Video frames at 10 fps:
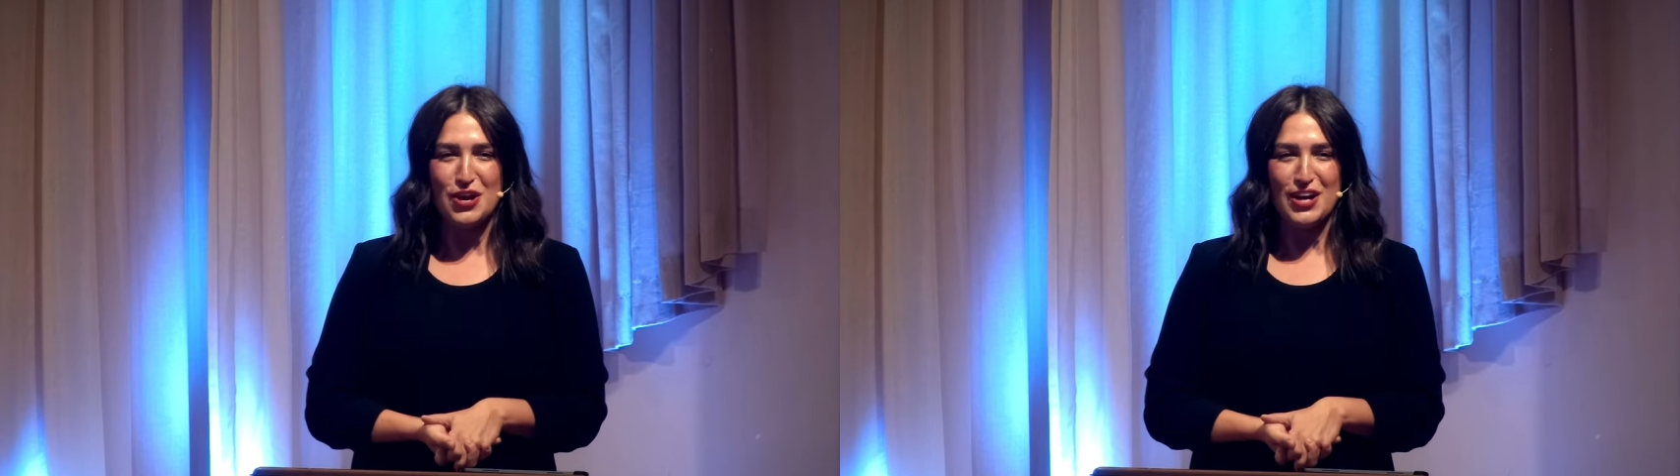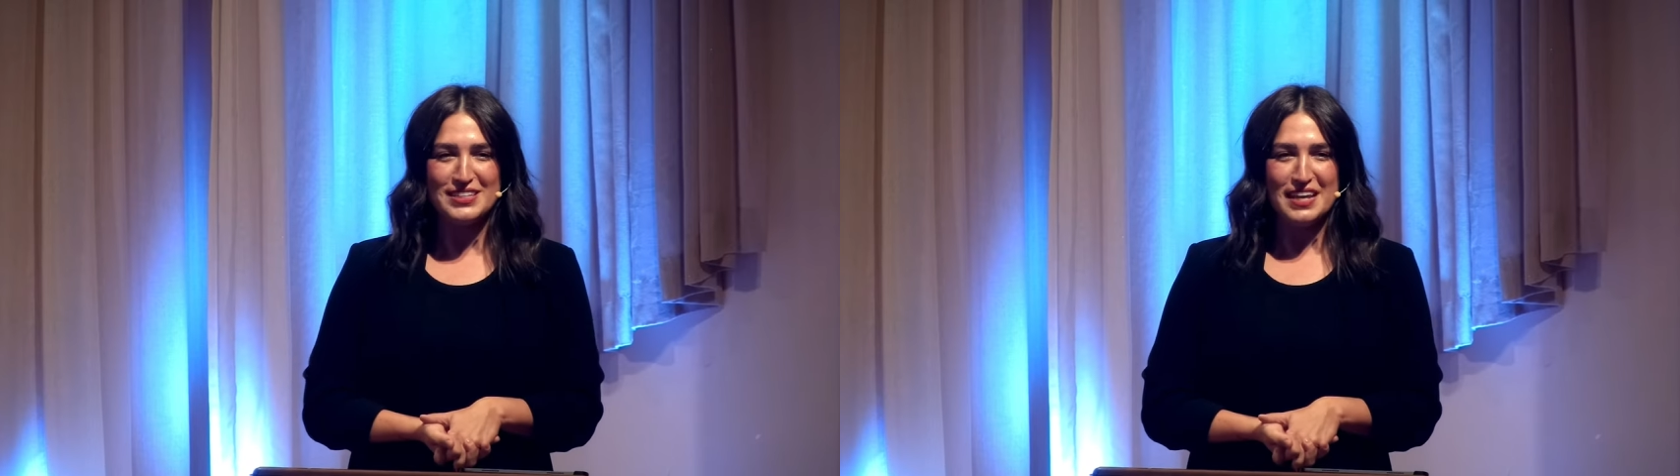
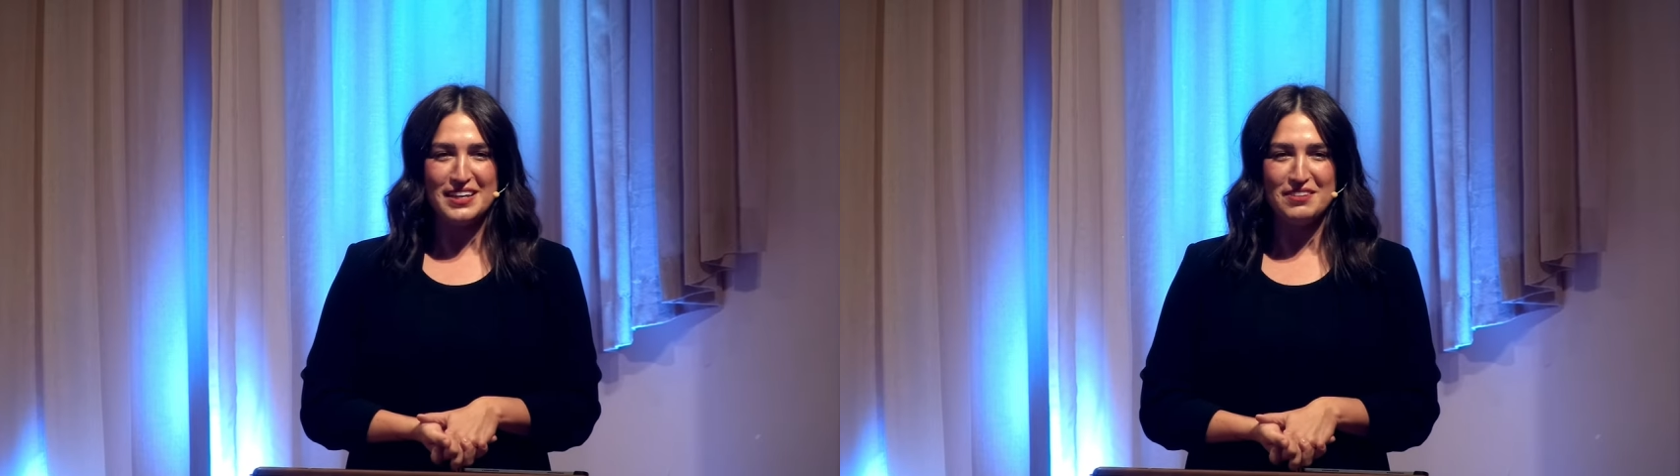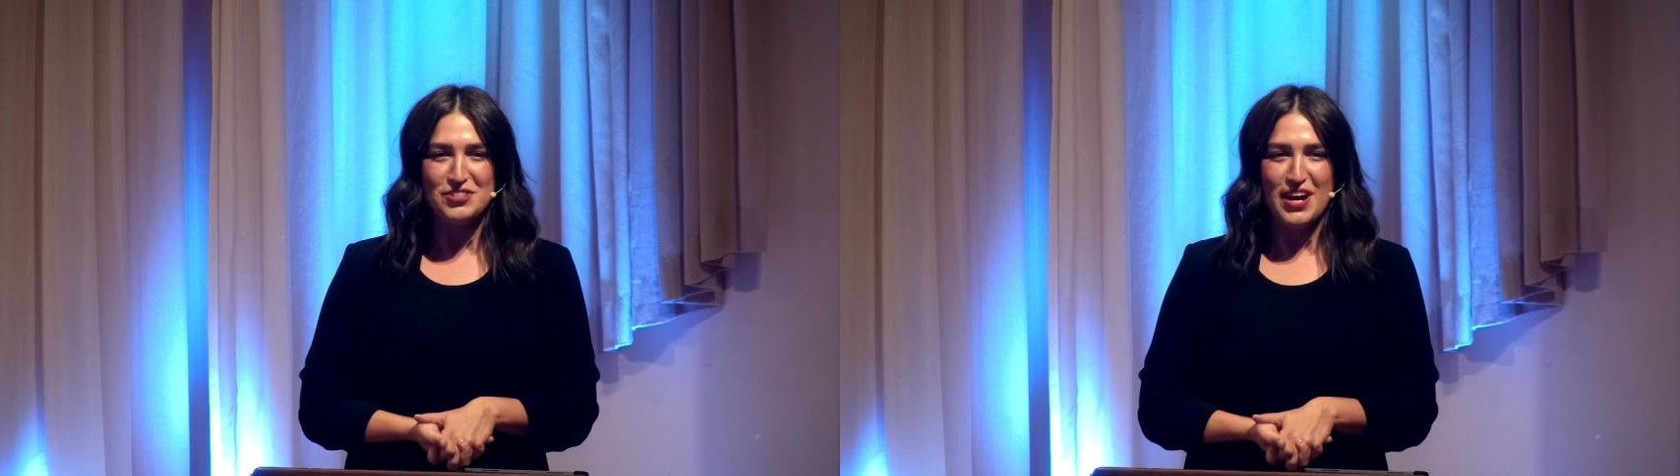our
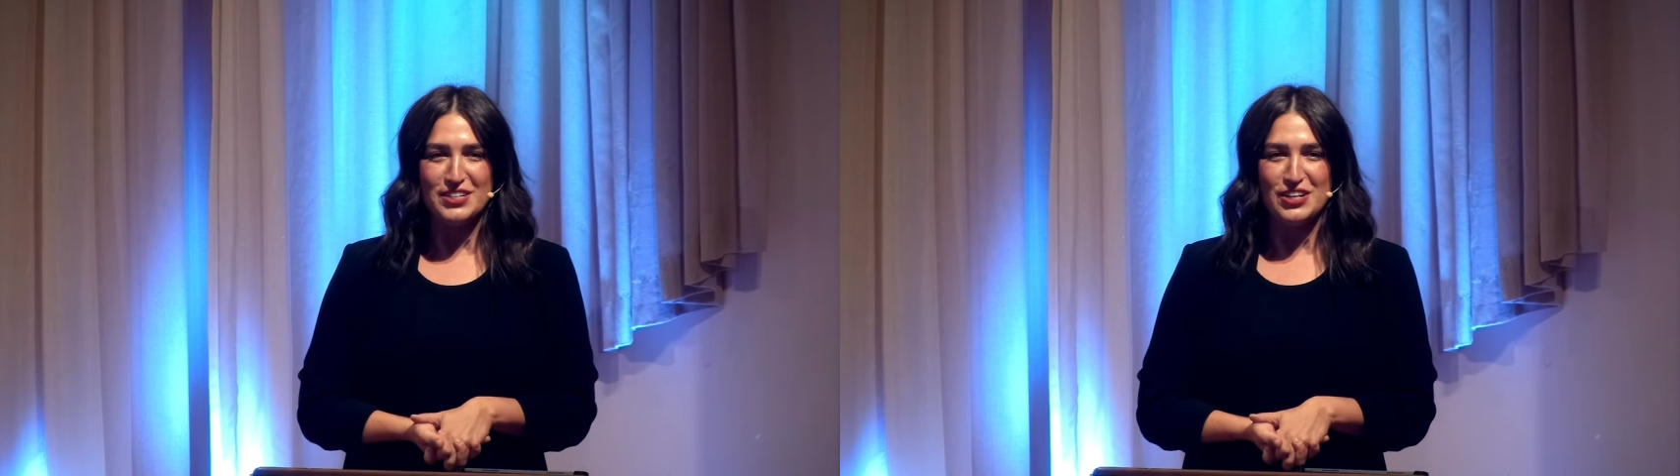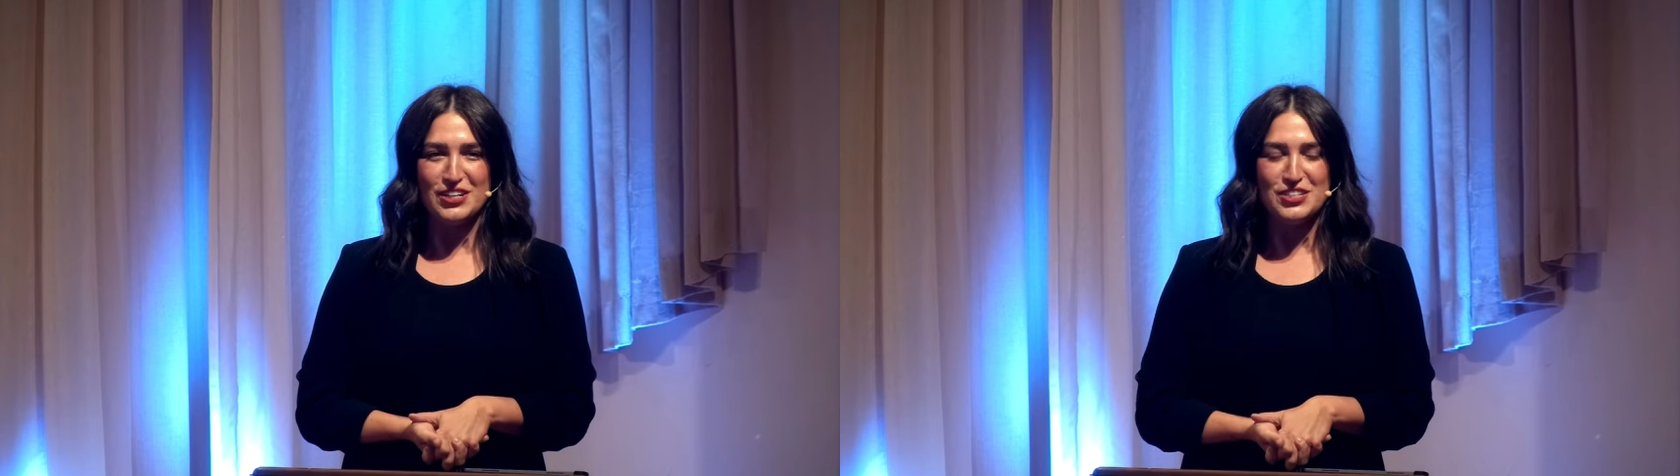executive
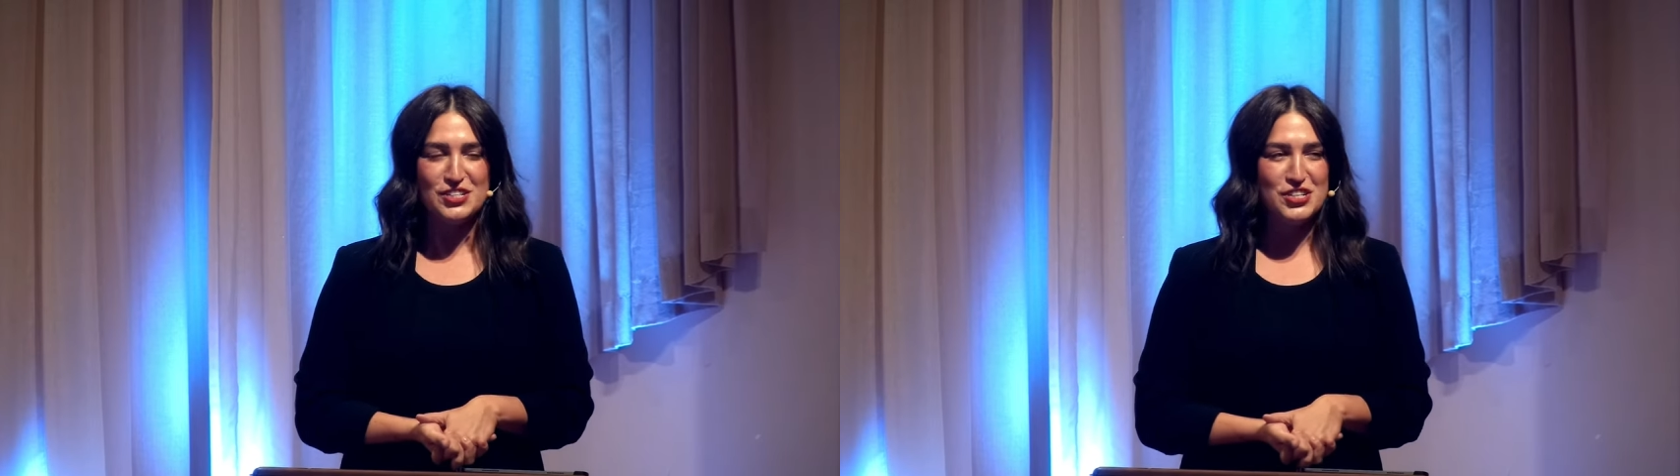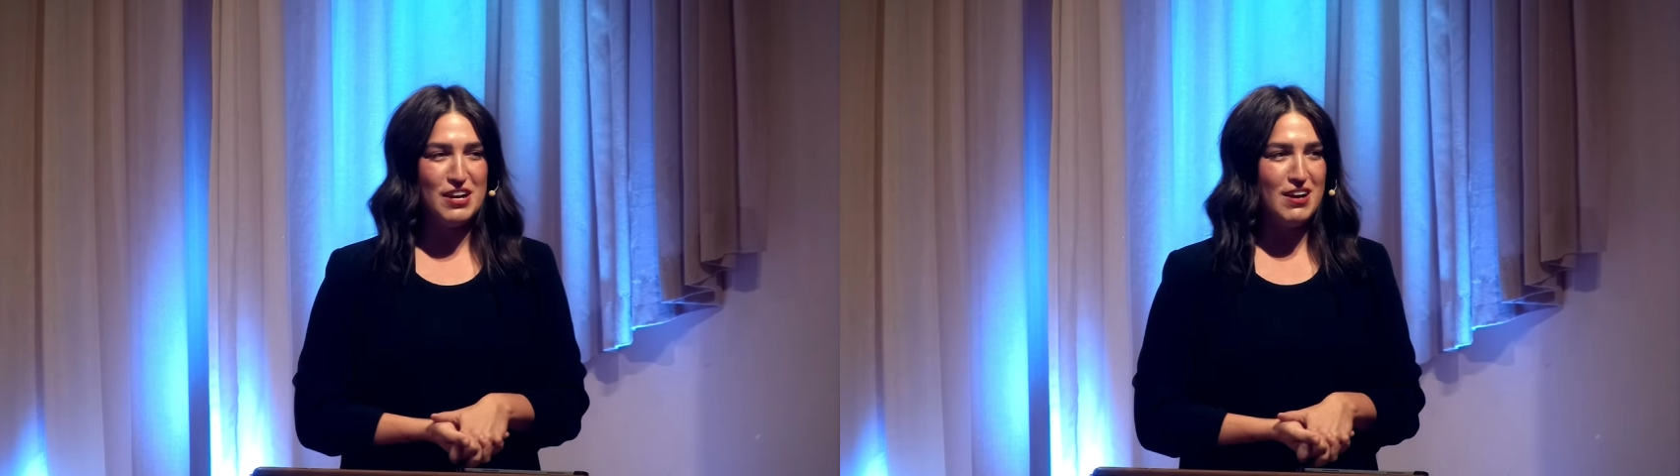director, to
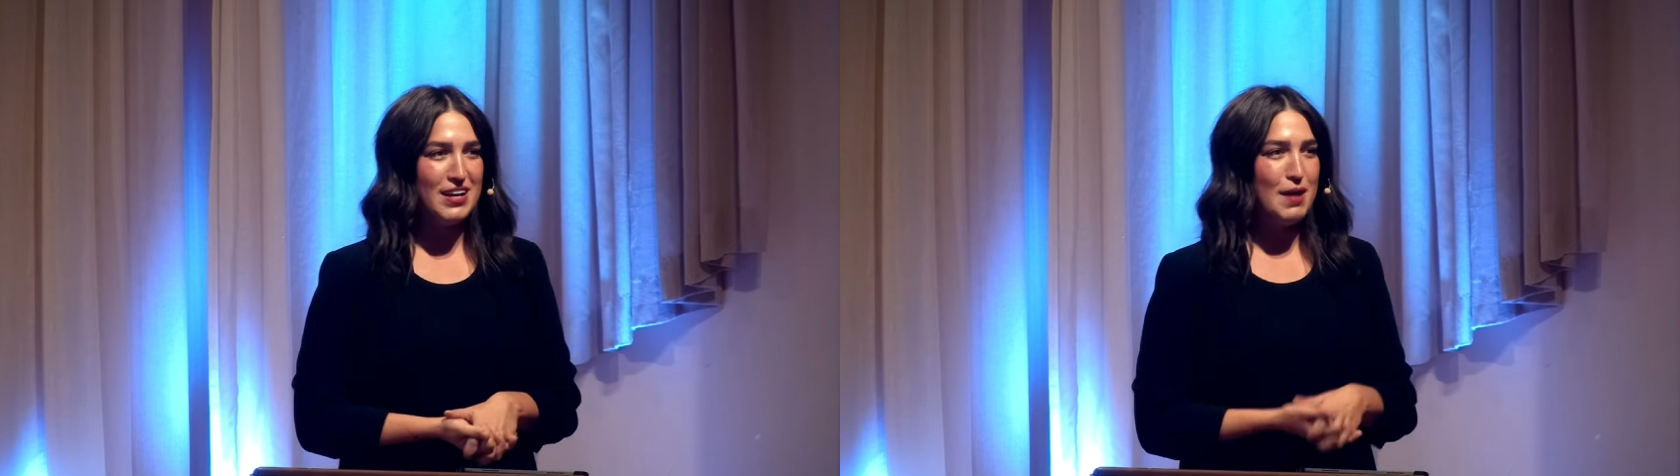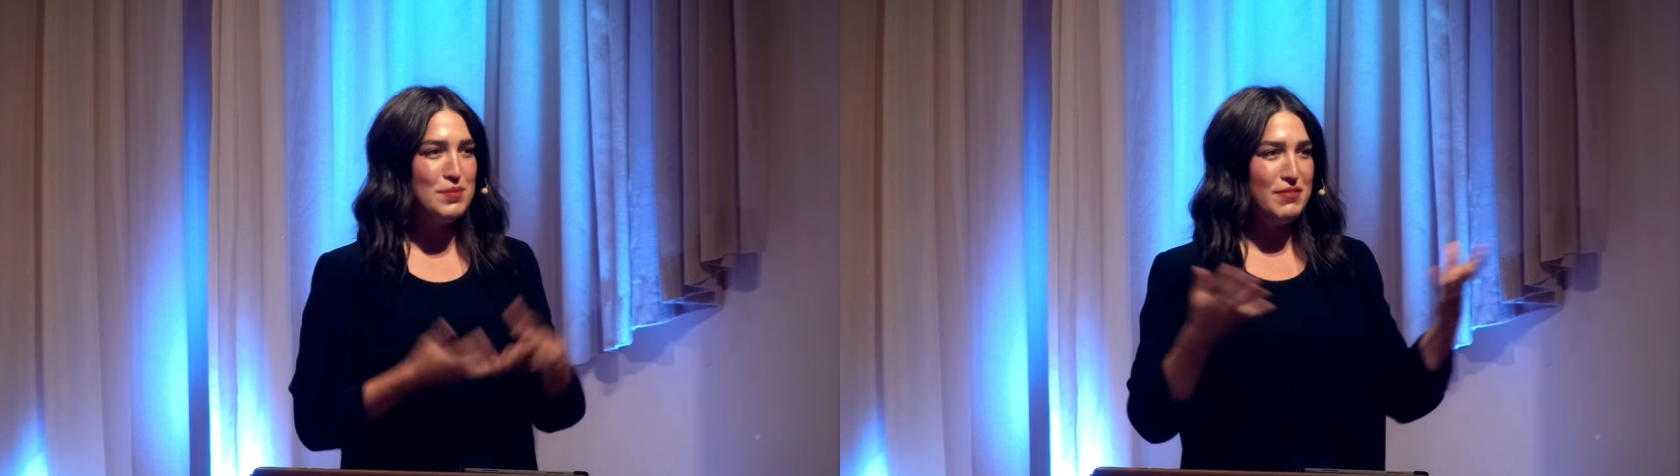share a
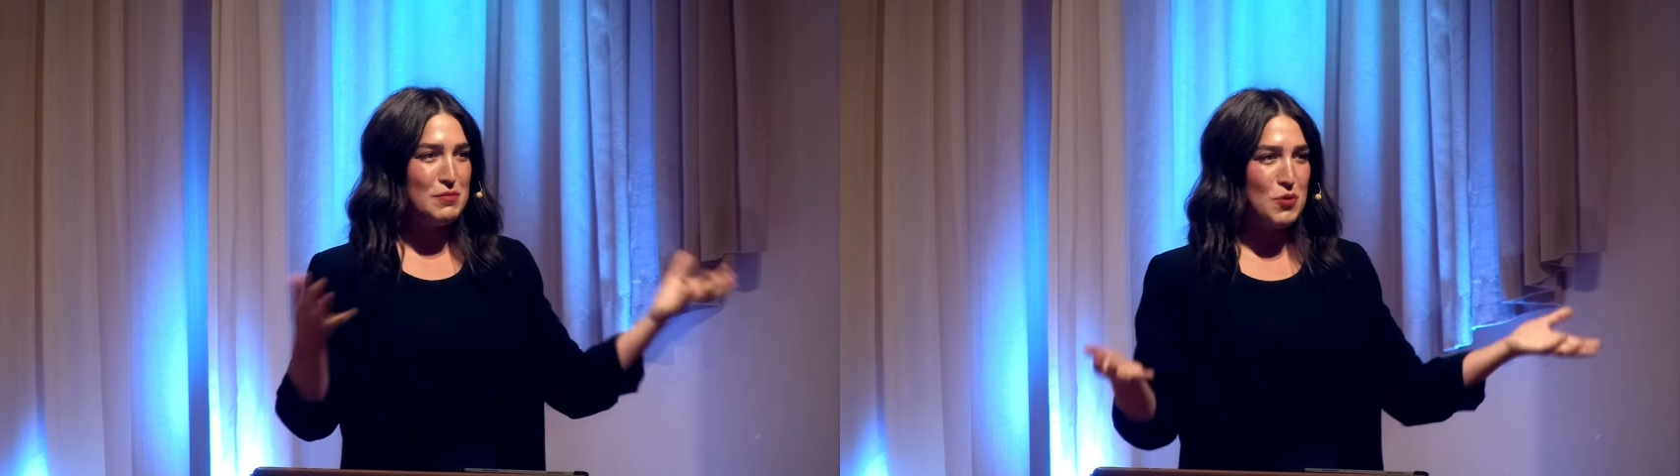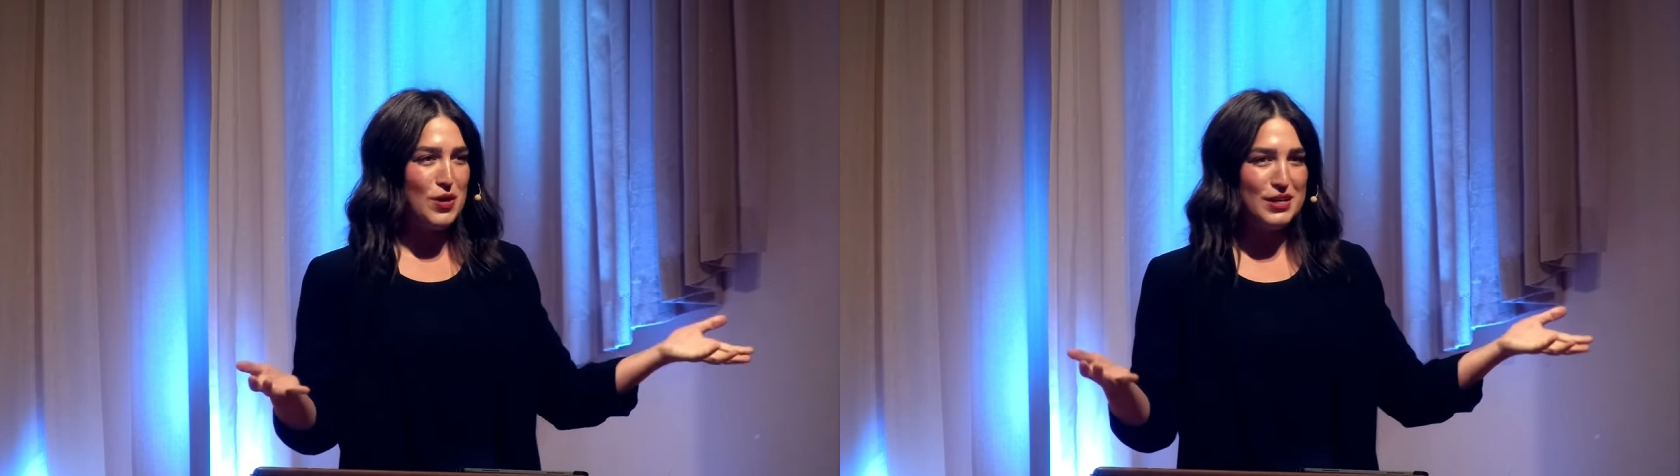couple of
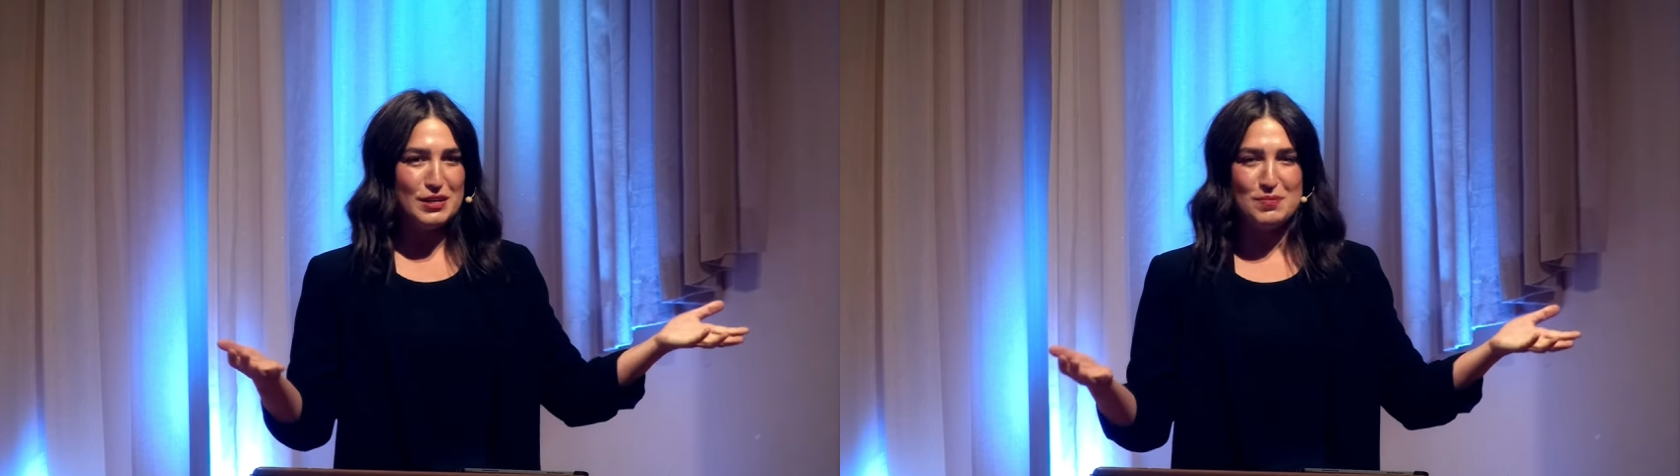important